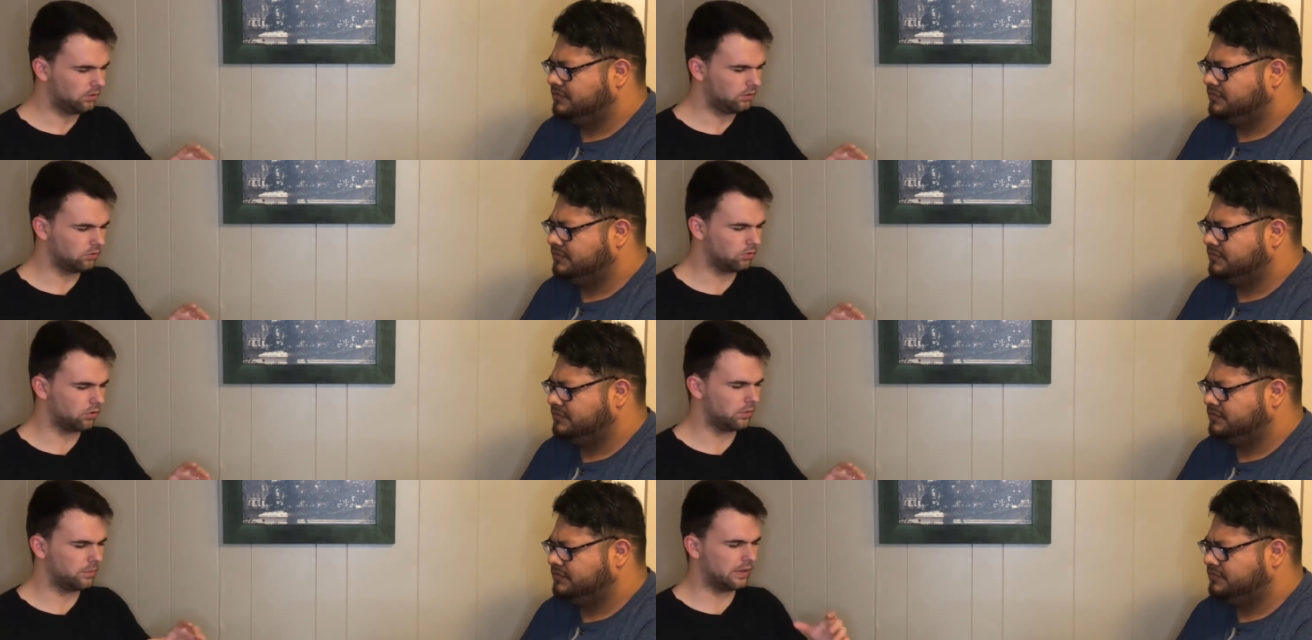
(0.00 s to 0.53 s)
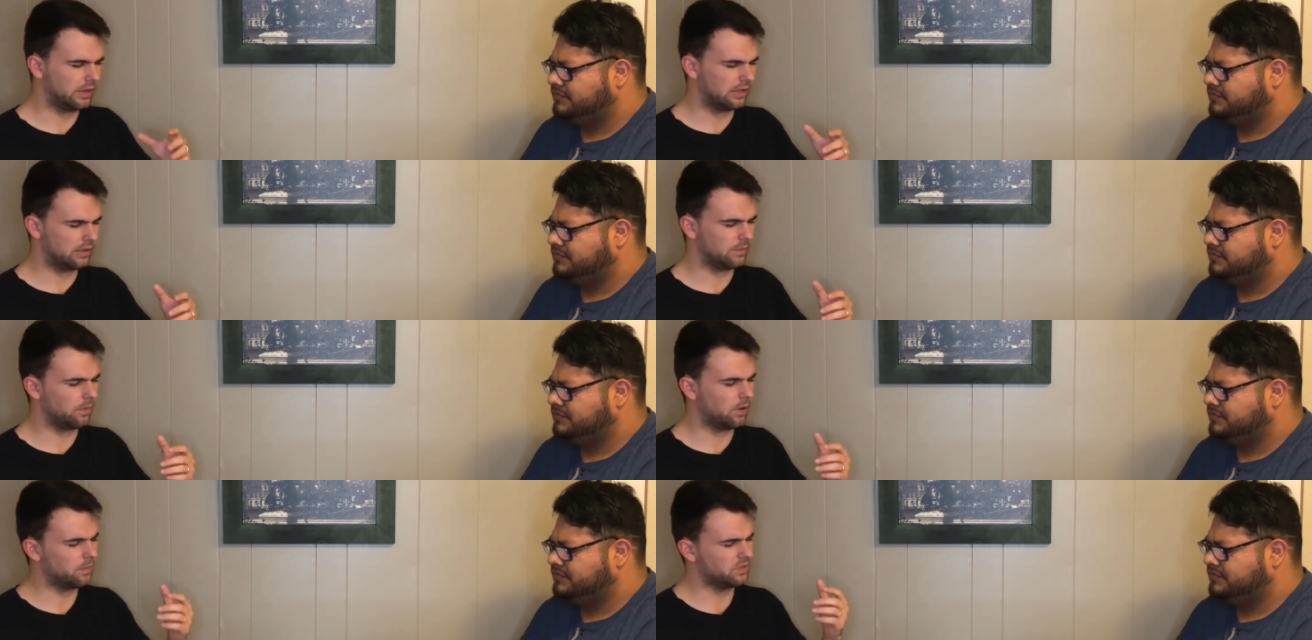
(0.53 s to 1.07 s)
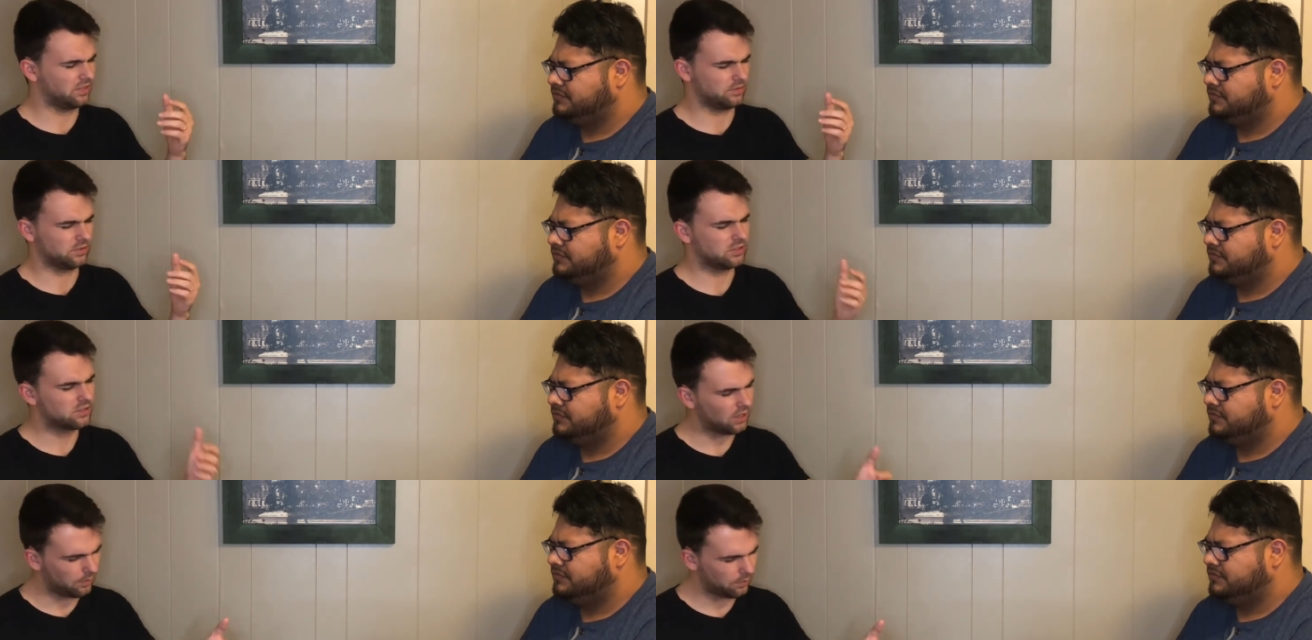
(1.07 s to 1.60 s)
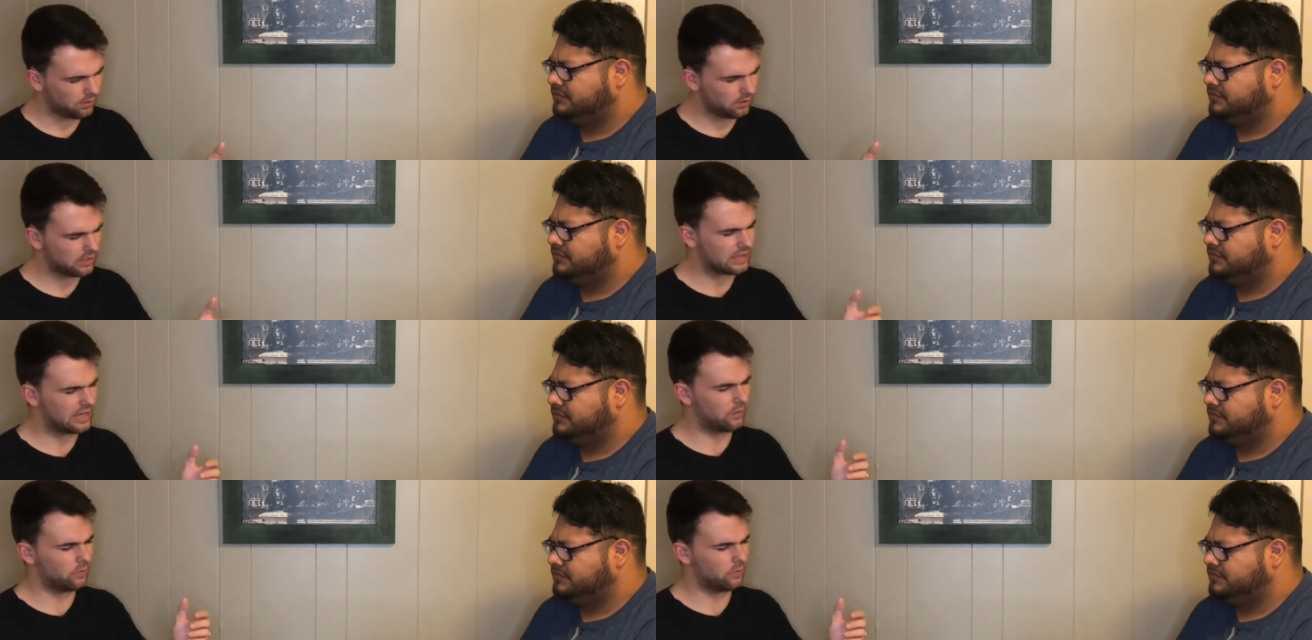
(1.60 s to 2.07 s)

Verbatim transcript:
Speaker 1: Lord. But in the moments of stumbling, that they